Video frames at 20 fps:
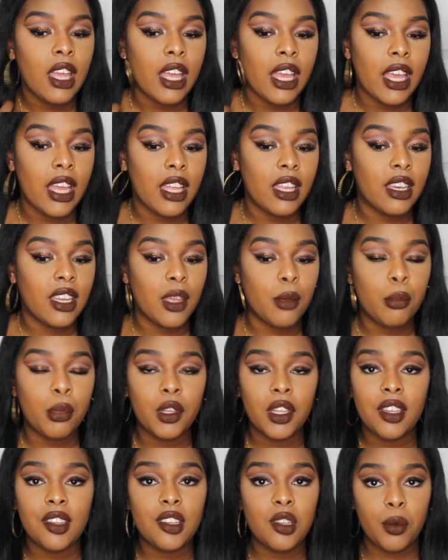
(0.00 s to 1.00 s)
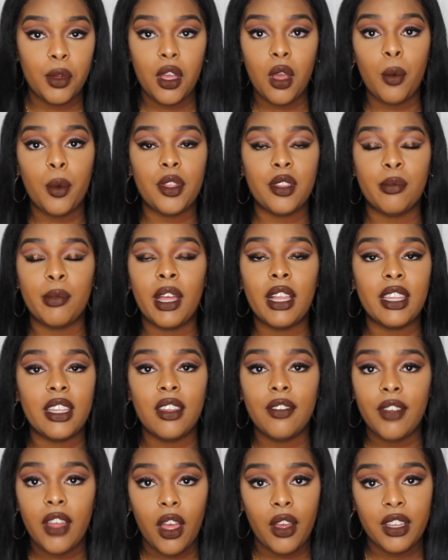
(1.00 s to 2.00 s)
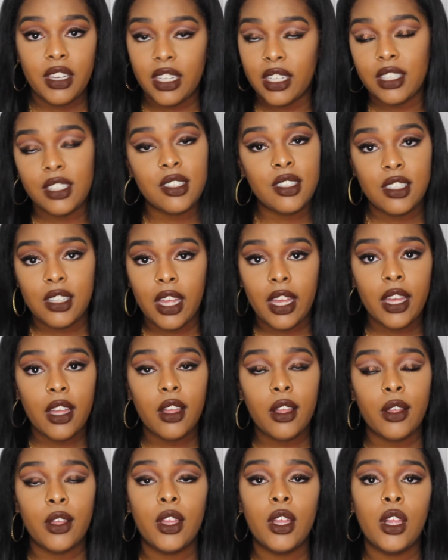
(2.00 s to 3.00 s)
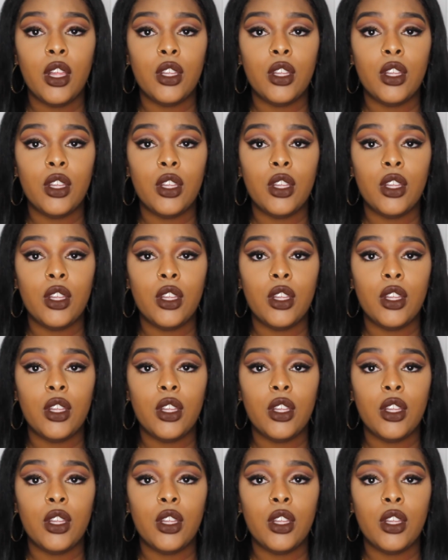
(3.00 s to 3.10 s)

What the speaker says: and it blends well with my leave out in any style.